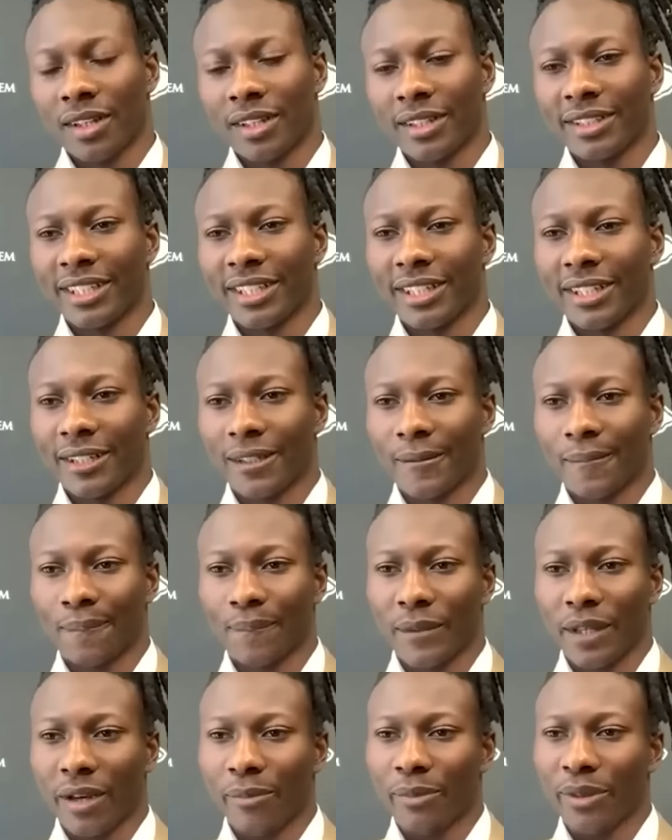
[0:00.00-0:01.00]
Yeah,
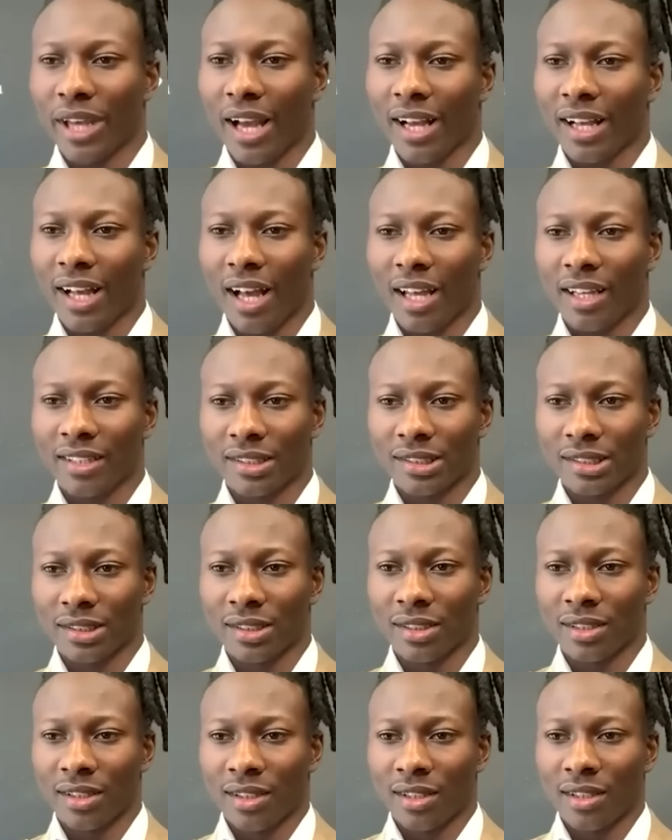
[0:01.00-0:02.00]
I mean, I kind of
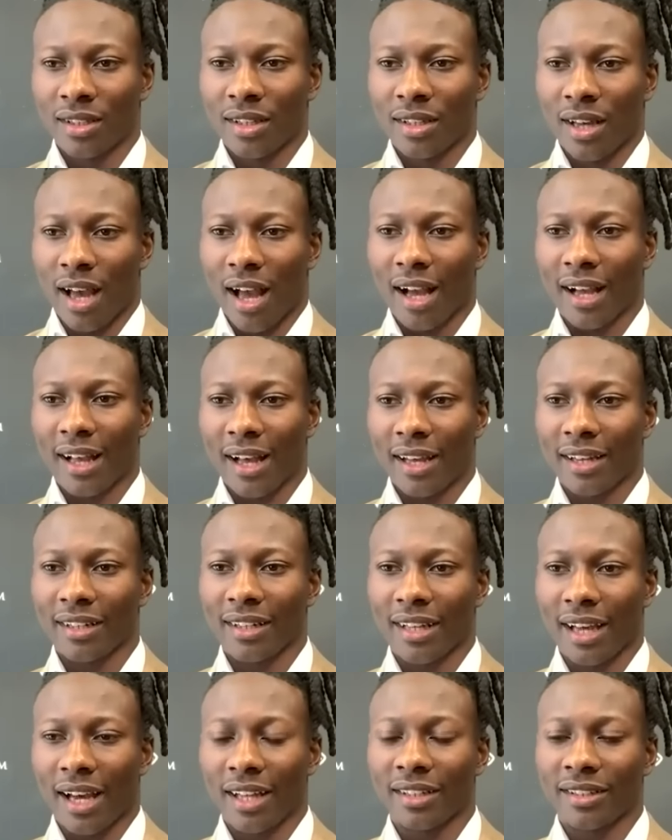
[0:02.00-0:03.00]
I kind of
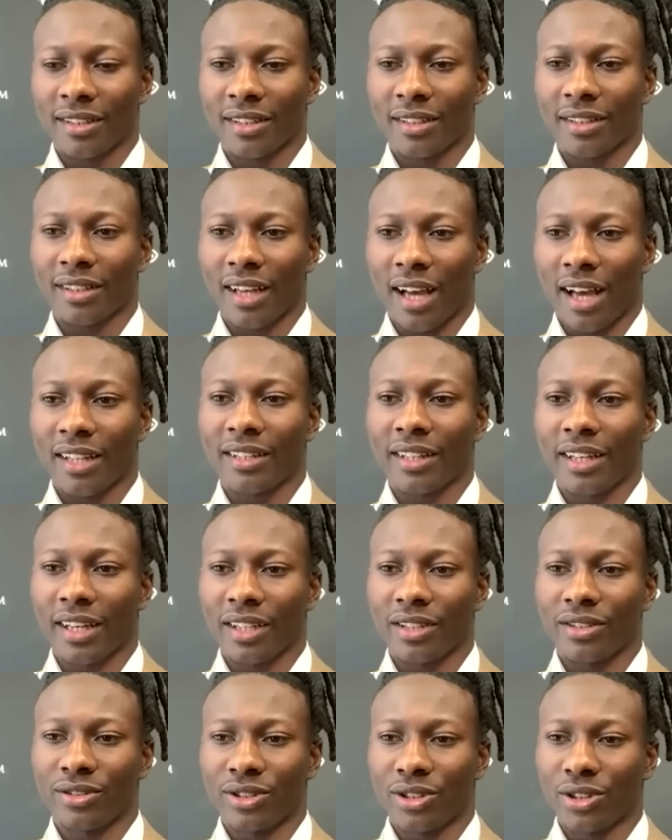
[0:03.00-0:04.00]
got that, got
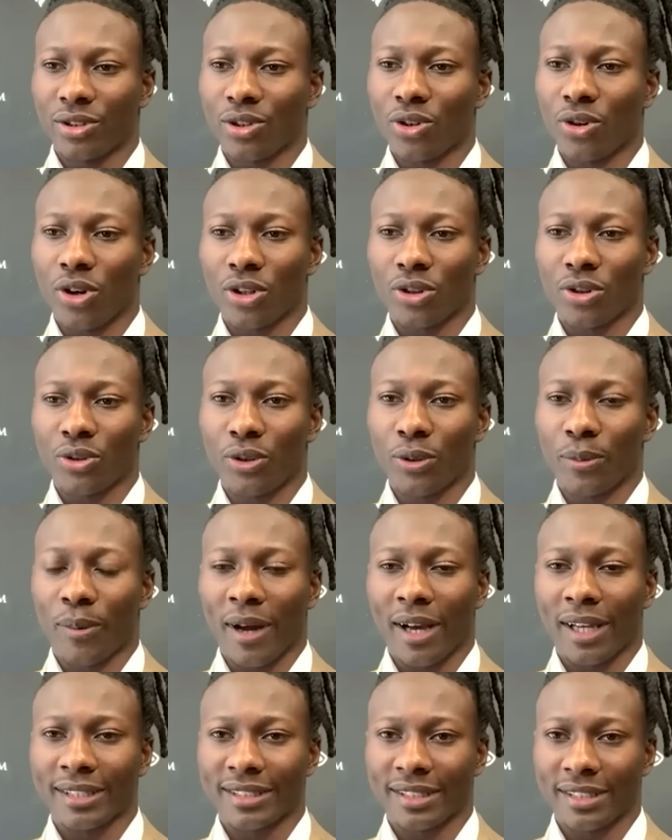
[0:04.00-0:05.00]
that, you know, going through the
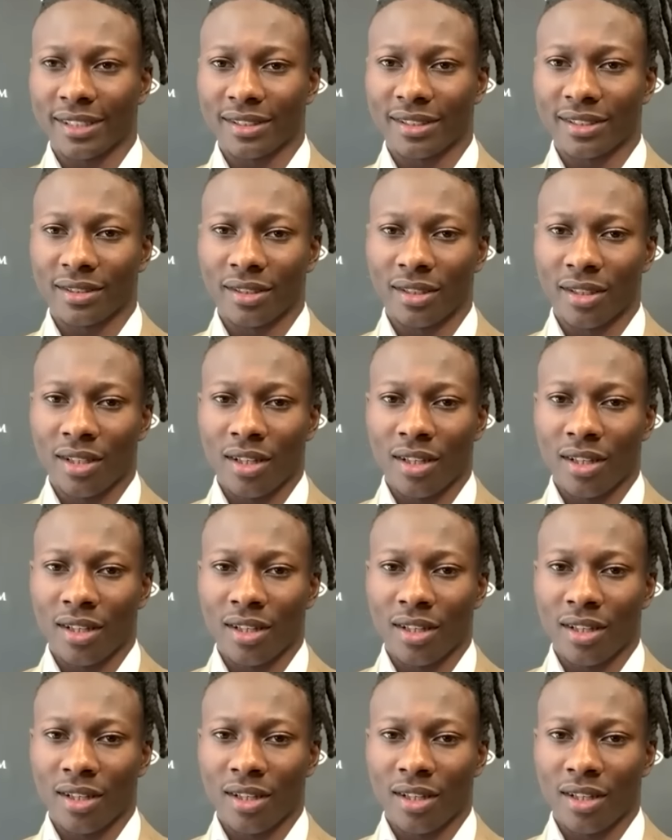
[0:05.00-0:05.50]
process.